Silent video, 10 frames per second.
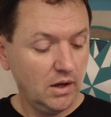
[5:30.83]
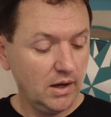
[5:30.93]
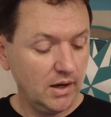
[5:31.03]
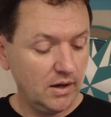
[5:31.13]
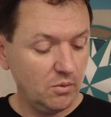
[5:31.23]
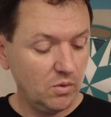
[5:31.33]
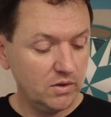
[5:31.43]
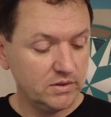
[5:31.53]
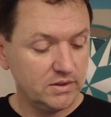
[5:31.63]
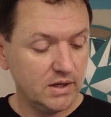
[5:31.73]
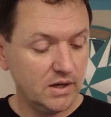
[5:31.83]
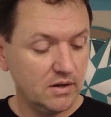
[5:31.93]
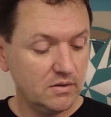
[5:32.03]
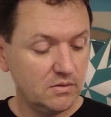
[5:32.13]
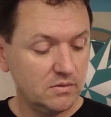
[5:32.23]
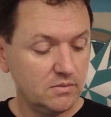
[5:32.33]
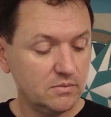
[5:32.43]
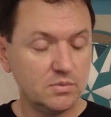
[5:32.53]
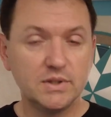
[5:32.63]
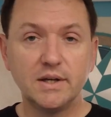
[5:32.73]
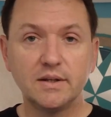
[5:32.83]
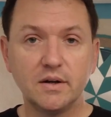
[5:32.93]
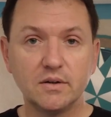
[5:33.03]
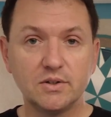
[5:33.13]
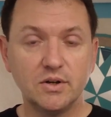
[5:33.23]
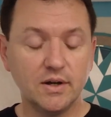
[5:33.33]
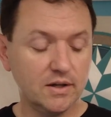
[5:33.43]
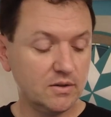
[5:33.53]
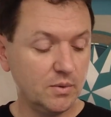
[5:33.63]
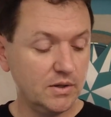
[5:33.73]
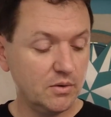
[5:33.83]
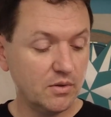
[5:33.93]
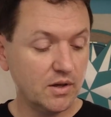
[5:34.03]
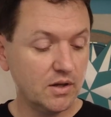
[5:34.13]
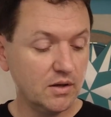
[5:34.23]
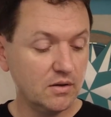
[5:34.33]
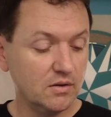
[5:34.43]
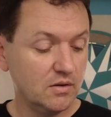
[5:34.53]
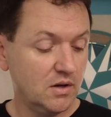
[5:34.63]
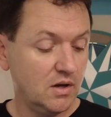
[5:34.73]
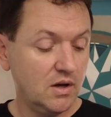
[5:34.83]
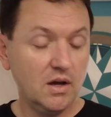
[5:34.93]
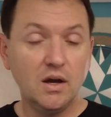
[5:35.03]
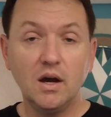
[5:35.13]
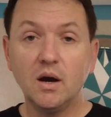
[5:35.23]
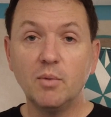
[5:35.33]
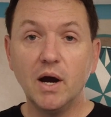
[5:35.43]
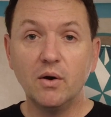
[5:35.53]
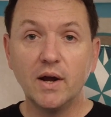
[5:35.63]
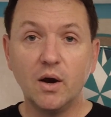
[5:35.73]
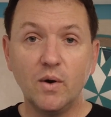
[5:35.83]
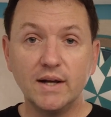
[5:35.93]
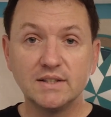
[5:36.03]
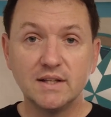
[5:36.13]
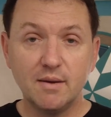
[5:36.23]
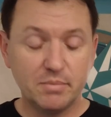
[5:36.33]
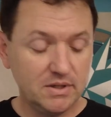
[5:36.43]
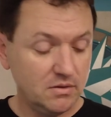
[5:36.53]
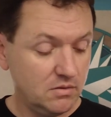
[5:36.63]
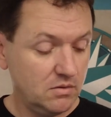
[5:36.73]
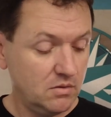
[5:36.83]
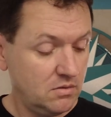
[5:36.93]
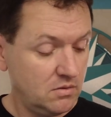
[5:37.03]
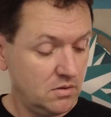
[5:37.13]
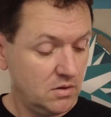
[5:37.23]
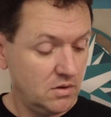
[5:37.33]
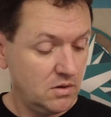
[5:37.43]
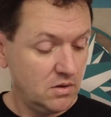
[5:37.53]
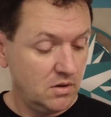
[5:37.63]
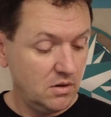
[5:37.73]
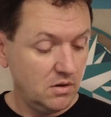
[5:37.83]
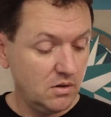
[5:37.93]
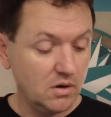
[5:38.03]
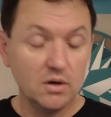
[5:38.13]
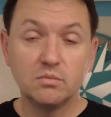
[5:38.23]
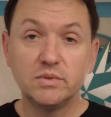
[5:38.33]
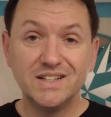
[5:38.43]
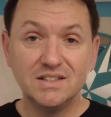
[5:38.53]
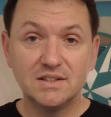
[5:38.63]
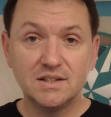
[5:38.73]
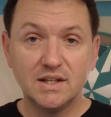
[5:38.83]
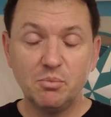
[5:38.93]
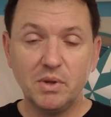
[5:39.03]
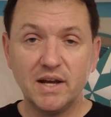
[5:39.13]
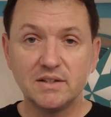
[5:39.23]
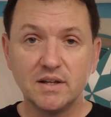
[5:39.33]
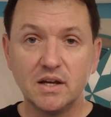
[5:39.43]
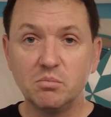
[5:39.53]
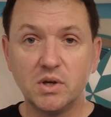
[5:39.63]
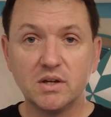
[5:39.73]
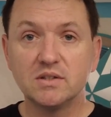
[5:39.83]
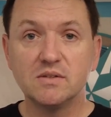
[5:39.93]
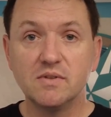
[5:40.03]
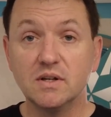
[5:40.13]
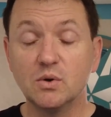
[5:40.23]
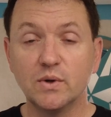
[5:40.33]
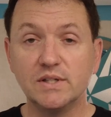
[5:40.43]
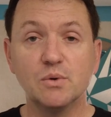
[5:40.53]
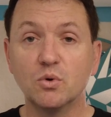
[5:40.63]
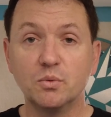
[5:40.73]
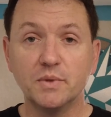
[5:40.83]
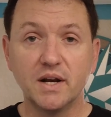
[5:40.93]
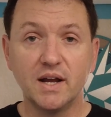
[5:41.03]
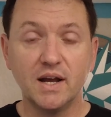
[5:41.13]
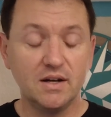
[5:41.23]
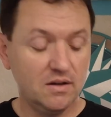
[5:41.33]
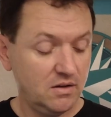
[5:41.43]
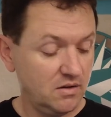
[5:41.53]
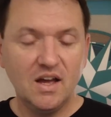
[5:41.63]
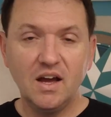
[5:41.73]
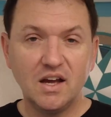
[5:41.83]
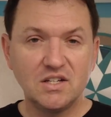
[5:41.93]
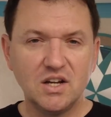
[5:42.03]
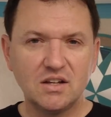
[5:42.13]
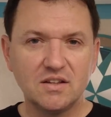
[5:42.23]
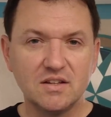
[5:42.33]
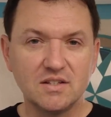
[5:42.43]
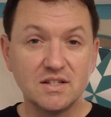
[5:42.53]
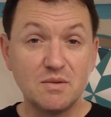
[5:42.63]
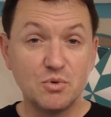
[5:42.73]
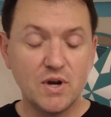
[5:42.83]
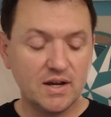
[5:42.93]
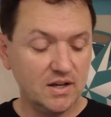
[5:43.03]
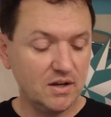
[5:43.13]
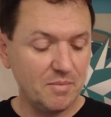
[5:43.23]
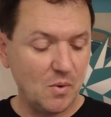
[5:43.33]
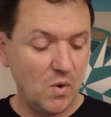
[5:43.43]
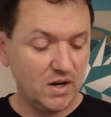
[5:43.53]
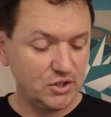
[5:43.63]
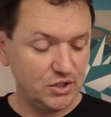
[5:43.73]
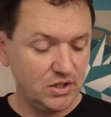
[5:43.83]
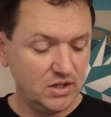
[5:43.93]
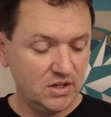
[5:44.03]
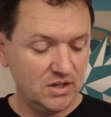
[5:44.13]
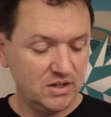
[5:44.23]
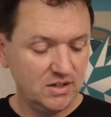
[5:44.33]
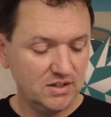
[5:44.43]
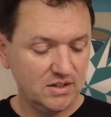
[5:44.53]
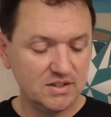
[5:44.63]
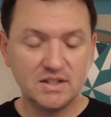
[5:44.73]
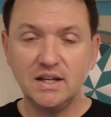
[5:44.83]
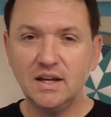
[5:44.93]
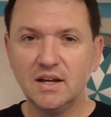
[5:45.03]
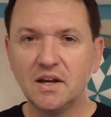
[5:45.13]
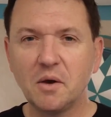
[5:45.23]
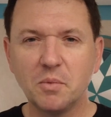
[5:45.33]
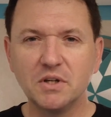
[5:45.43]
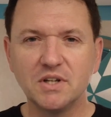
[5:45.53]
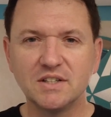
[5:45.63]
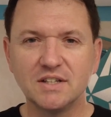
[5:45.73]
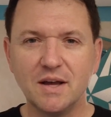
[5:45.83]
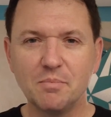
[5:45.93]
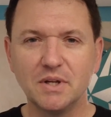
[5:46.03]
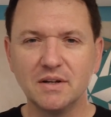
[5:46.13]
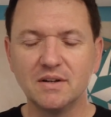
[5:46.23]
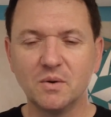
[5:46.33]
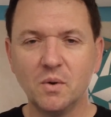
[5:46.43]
I was sitting there staring out the window thinking about how I slept or didn't sleep last night because of the noisy room that I had. I checked the sleep tracking on my watch to see how much I slept and